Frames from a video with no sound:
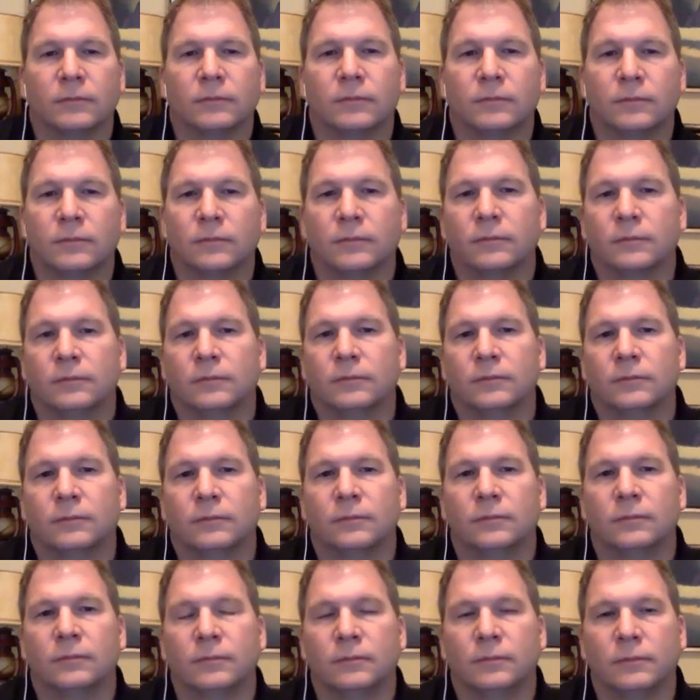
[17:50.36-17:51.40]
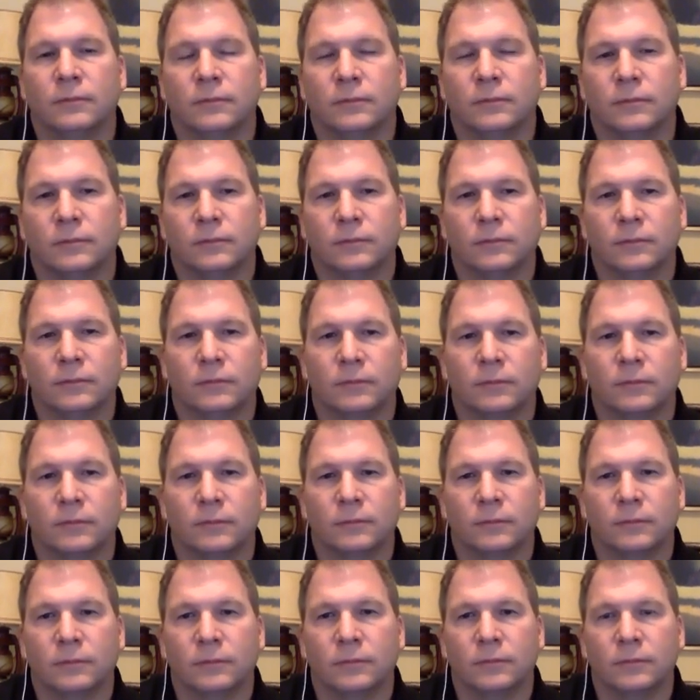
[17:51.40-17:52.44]

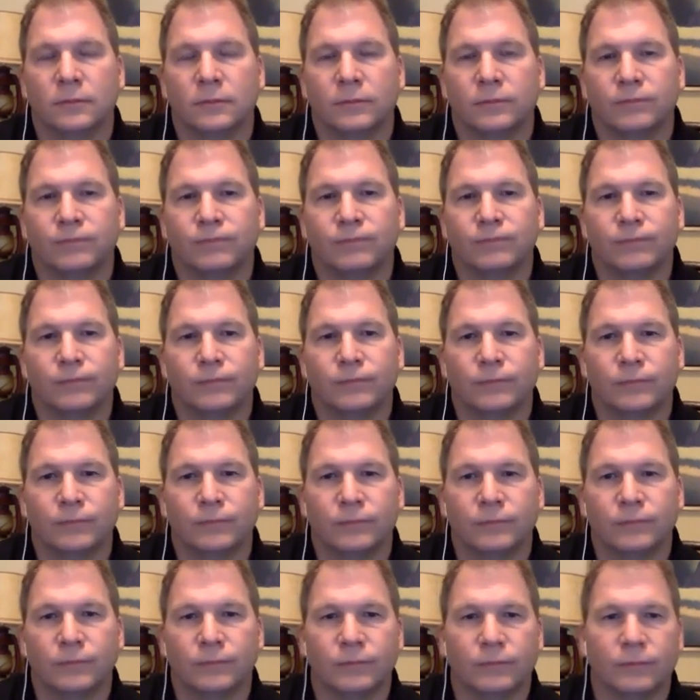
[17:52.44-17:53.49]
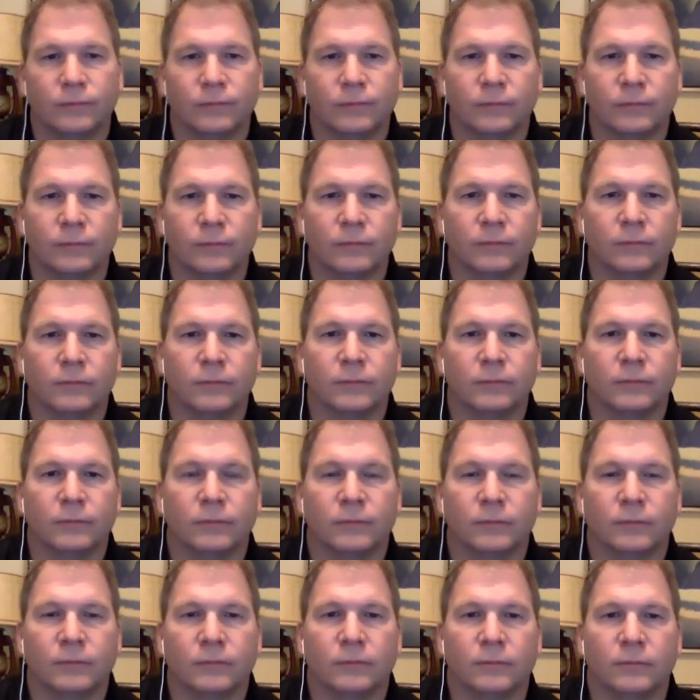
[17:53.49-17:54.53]
No words are spoken by the person on screen.